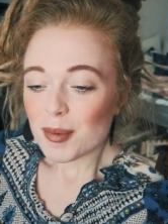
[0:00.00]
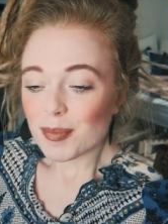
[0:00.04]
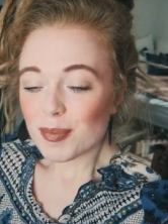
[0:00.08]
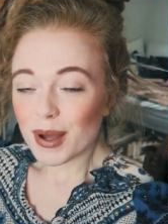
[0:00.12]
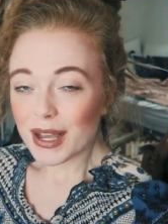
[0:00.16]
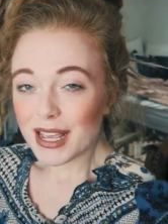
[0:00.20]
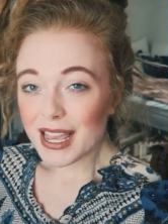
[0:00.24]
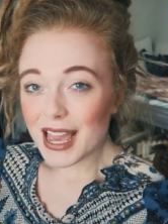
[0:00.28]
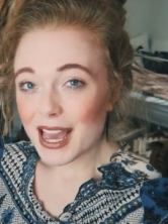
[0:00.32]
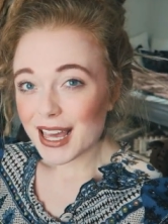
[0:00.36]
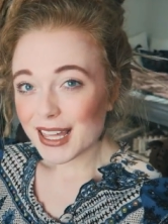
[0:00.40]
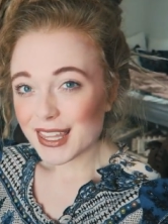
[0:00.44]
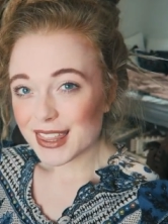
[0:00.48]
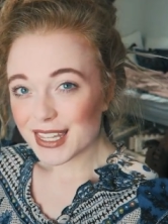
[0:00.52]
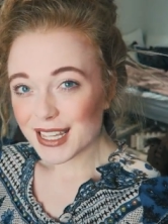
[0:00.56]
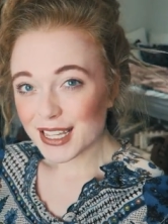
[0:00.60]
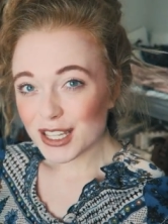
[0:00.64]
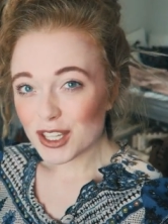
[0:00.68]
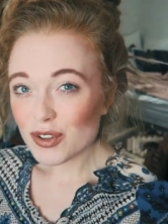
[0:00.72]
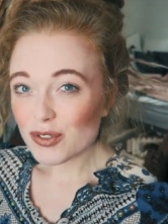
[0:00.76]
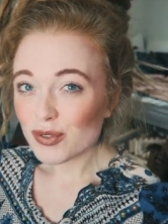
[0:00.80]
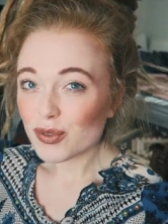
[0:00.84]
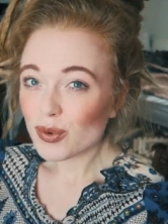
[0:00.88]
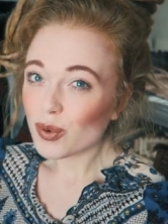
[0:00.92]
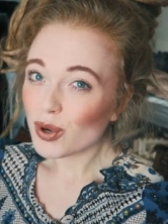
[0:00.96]
But yeah,
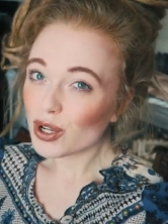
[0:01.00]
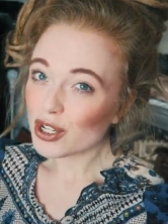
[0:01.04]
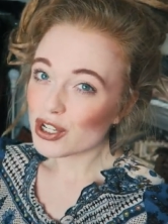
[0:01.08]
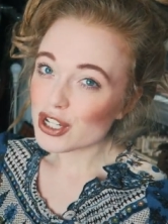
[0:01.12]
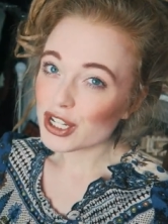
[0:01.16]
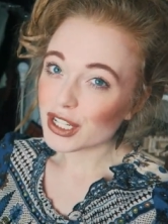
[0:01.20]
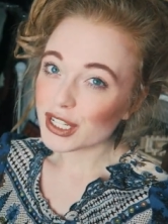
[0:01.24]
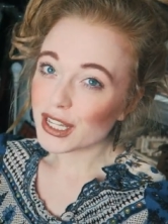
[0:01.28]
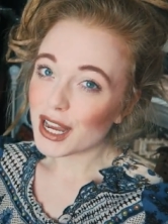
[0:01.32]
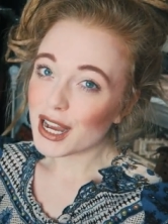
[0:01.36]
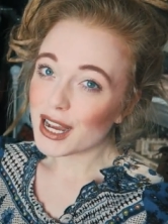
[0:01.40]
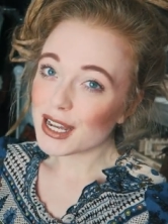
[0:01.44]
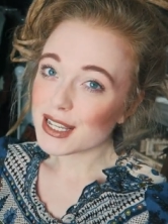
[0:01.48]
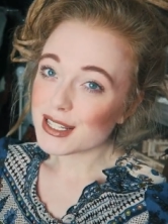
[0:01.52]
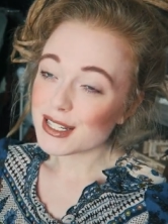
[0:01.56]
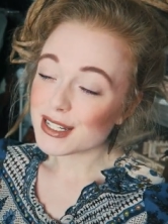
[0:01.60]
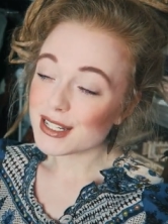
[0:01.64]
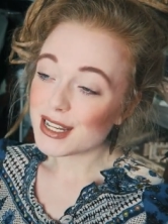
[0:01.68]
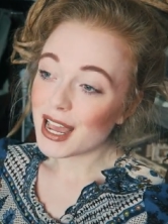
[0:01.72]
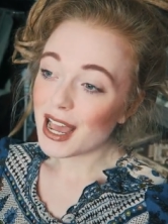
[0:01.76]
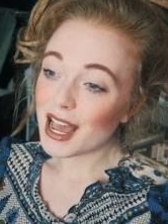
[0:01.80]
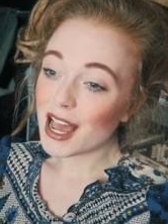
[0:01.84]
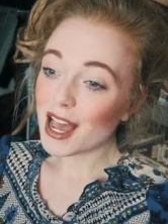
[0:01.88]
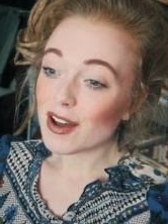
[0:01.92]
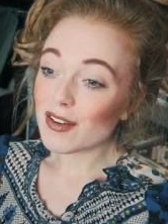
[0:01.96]
thank you for watching guys
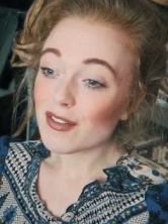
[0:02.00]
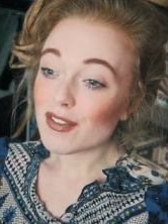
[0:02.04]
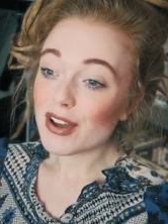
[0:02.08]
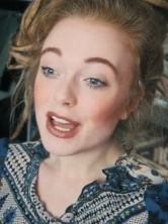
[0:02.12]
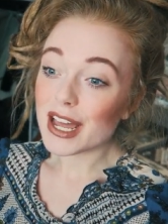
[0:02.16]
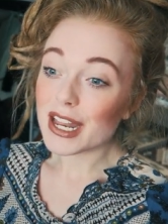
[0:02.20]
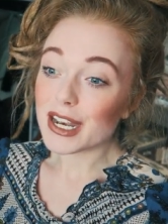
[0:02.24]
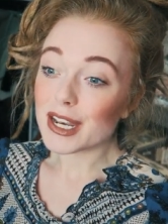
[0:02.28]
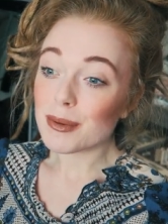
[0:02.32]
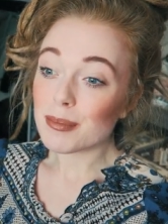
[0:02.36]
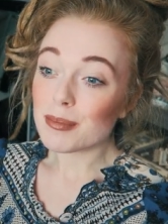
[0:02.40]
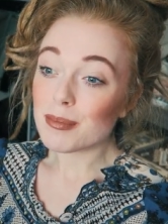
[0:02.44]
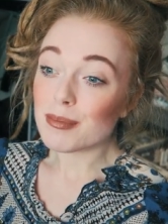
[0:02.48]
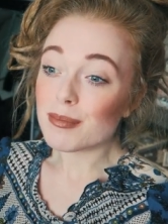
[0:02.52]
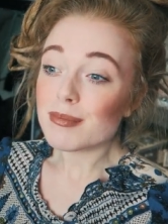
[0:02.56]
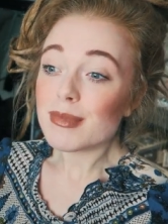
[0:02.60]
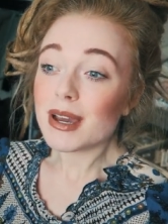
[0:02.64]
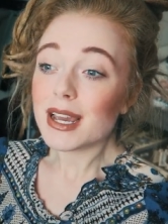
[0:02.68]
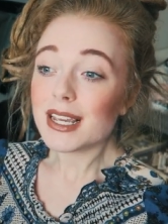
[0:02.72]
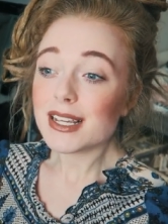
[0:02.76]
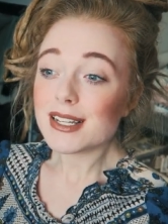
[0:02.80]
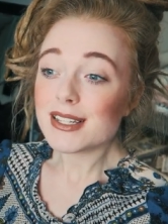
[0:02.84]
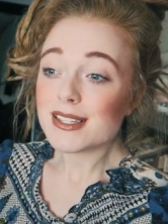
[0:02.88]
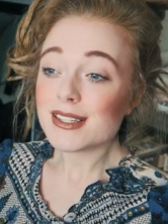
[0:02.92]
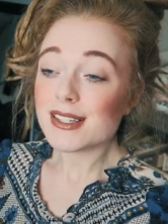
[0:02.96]
and have an
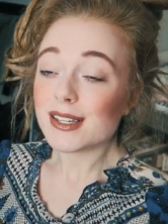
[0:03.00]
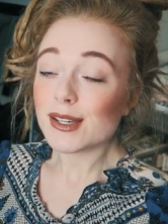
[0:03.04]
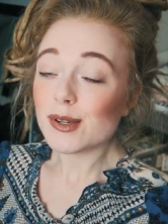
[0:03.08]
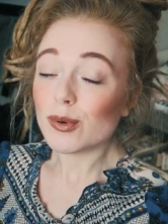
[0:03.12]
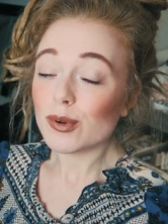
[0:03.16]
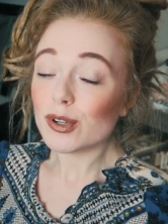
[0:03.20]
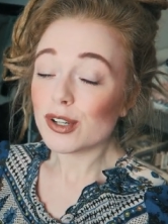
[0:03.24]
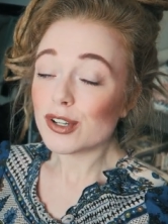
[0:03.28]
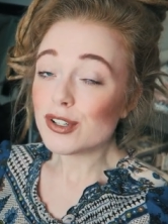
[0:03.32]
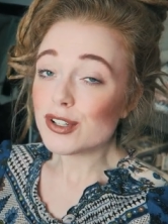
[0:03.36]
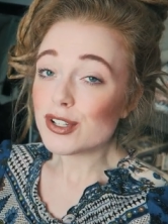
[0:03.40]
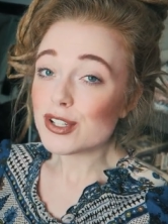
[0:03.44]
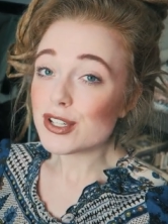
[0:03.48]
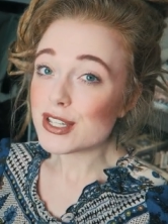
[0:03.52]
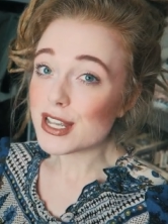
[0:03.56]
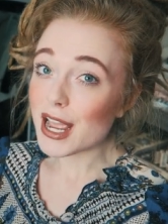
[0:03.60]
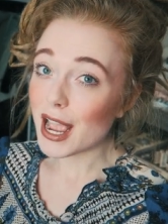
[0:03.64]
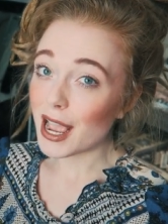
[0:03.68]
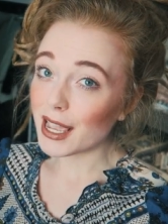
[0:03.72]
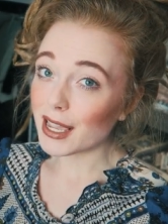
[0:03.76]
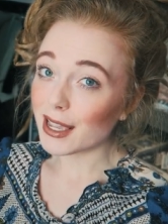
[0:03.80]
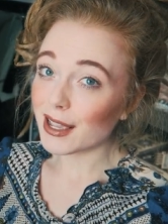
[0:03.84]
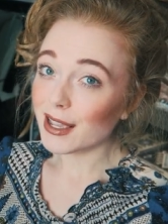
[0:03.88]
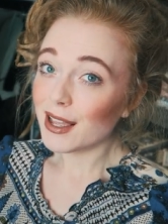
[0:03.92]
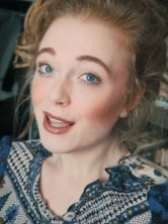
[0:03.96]
amazing
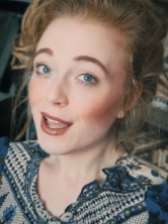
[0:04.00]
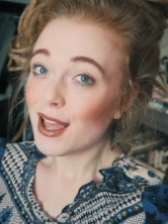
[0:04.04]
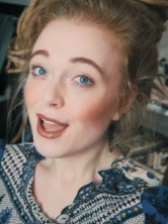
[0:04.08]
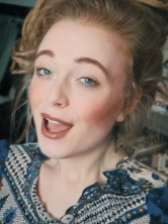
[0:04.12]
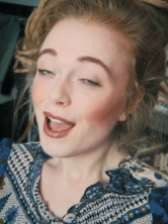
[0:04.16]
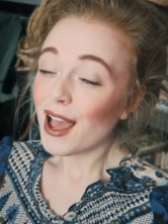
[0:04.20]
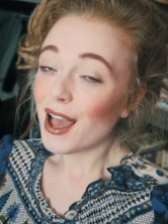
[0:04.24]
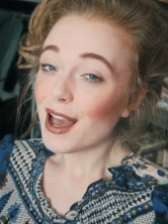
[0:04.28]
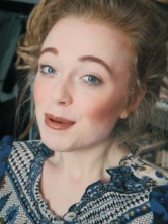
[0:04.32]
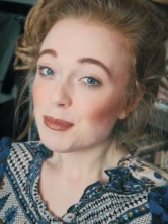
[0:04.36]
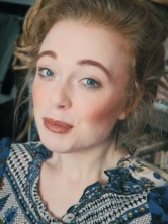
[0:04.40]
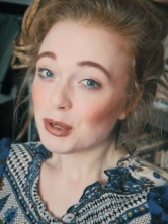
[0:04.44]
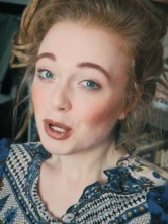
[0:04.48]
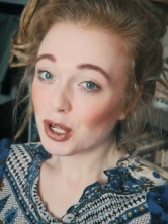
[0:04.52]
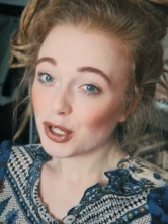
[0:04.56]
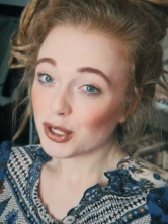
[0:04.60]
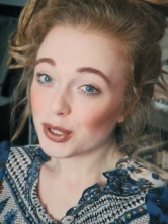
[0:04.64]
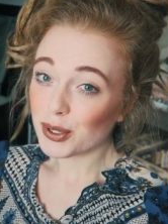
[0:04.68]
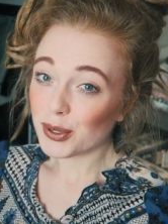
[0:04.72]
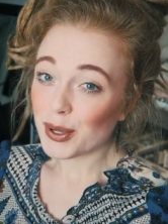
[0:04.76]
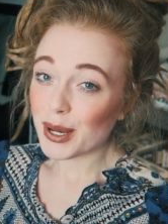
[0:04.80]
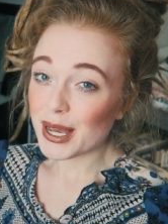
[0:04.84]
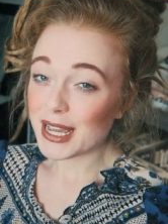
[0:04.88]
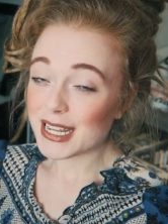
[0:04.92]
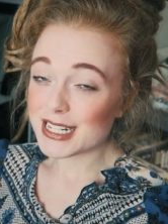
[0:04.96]
day. I'm going
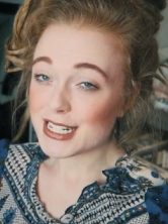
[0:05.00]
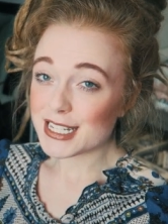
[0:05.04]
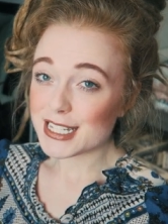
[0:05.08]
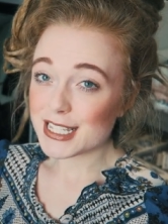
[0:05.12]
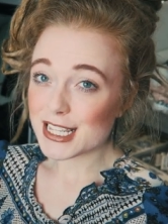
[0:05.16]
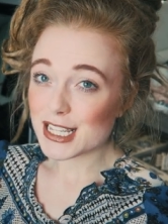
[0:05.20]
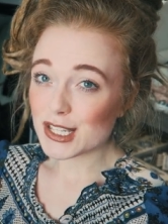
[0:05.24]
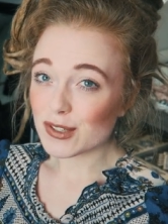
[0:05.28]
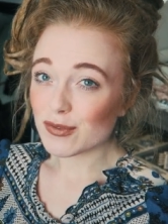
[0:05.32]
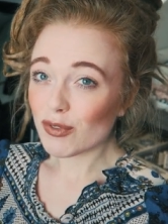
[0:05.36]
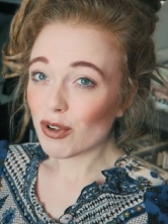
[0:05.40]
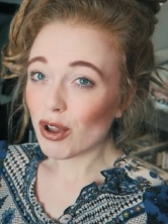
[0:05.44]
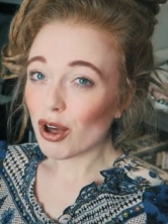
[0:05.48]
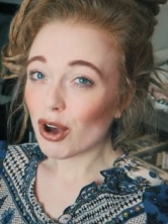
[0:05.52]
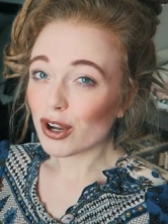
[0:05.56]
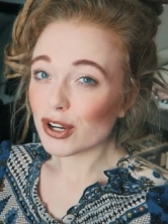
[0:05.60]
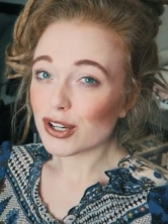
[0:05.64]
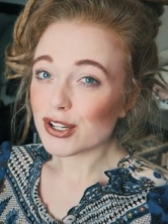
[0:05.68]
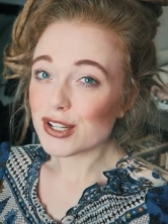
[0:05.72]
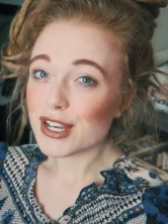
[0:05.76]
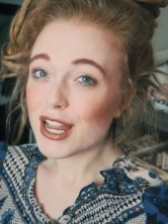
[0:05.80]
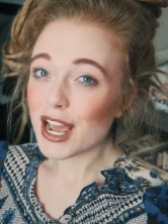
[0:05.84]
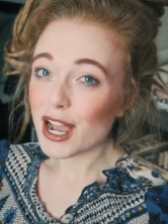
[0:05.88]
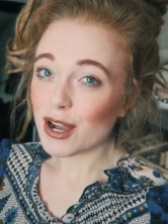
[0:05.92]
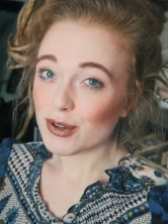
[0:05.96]
to go edit this
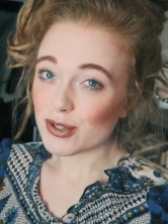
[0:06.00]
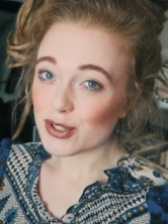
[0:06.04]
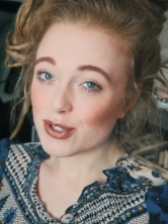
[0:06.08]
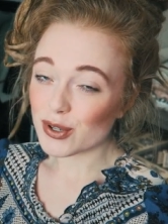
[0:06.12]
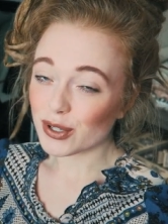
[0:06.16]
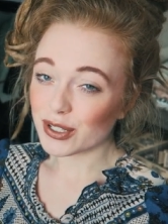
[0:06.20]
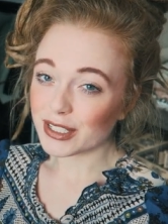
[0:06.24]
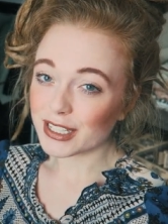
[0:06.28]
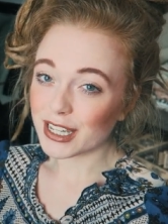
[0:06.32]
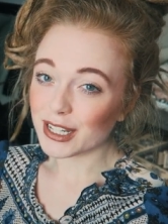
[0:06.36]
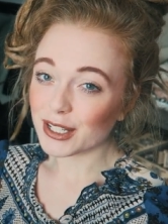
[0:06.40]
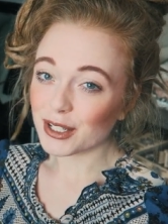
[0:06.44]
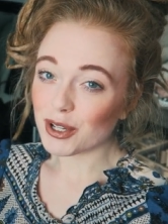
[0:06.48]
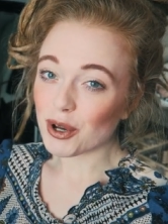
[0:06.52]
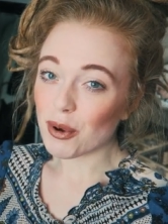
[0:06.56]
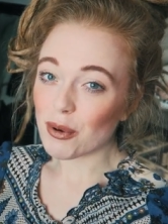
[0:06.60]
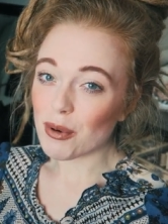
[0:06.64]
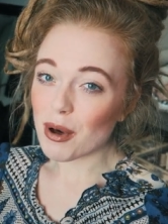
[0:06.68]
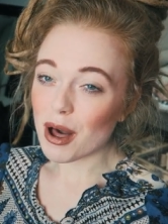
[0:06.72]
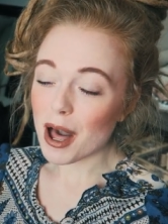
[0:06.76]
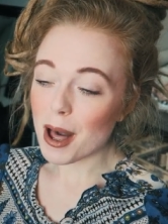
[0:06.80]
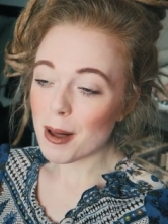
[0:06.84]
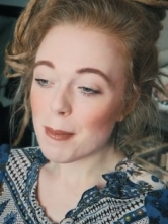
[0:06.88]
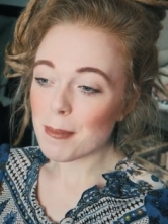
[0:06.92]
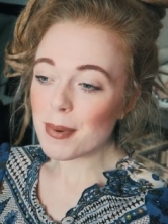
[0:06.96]
vlog now so it can
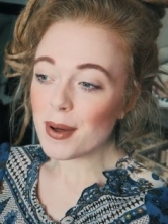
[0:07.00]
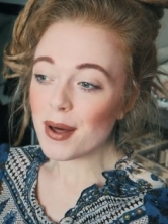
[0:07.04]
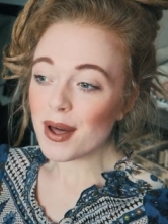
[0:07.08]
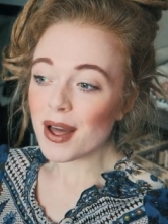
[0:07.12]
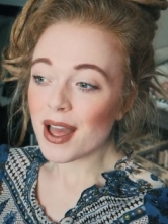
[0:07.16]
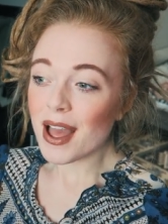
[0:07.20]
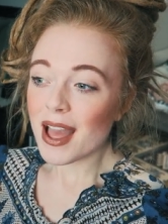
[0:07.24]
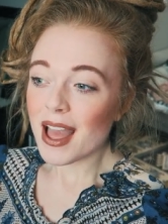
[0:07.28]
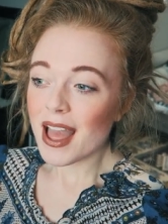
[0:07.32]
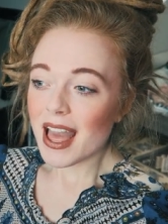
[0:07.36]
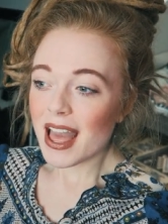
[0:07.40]
go up.